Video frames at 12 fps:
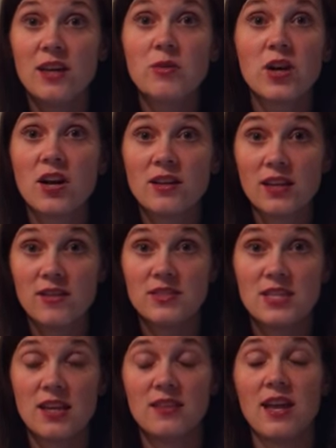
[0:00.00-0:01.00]
It would hardly even
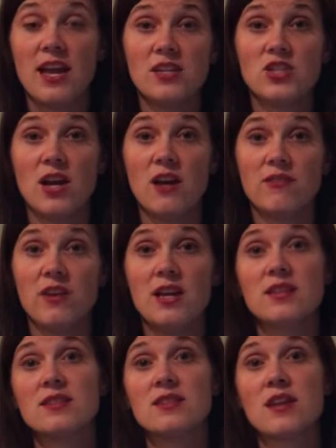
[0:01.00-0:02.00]
take the edge off.
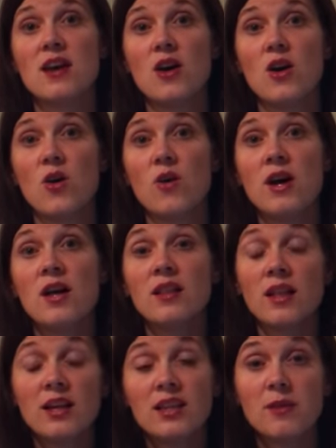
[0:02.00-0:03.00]
And so,
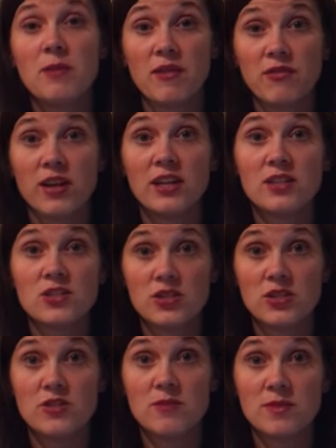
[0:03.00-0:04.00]
luckily, my friend
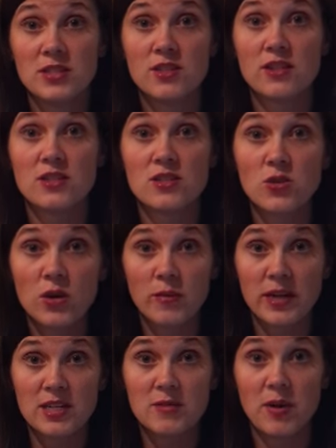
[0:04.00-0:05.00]
introduced me to this
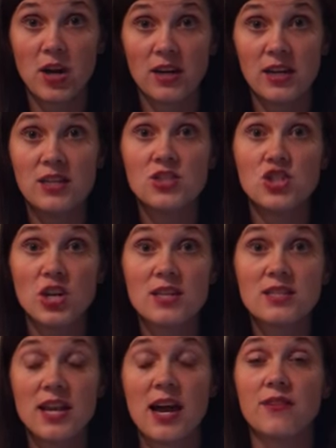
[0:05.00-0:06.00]
Norwex party
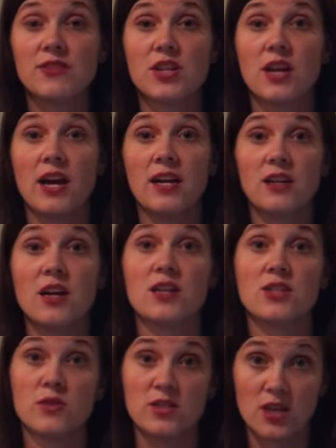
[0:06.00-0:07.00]
just after I had gone
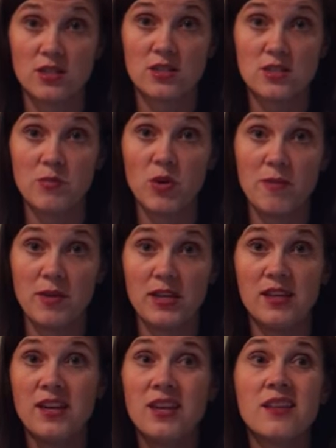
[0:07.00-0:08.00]
to a doctor's appointment.
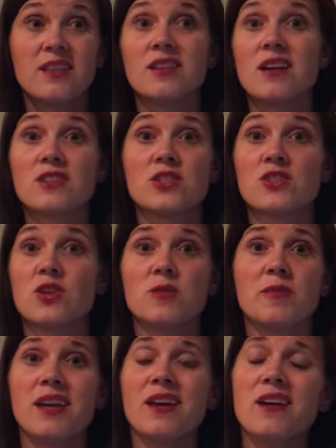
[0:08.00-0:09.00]
The doctor told
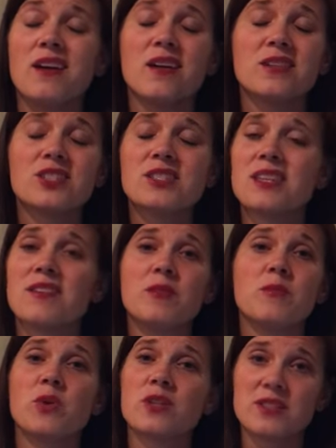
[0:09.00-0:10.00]
me, oh, just give
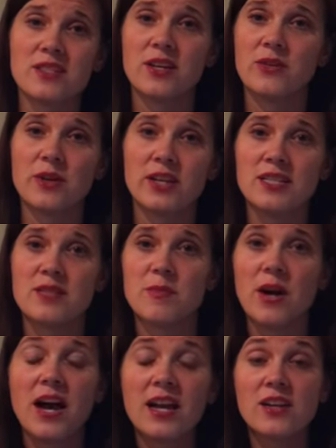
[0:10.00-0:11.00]
him more steroids,
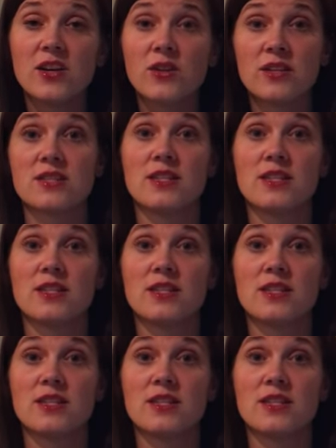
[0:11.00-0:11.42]
but I know that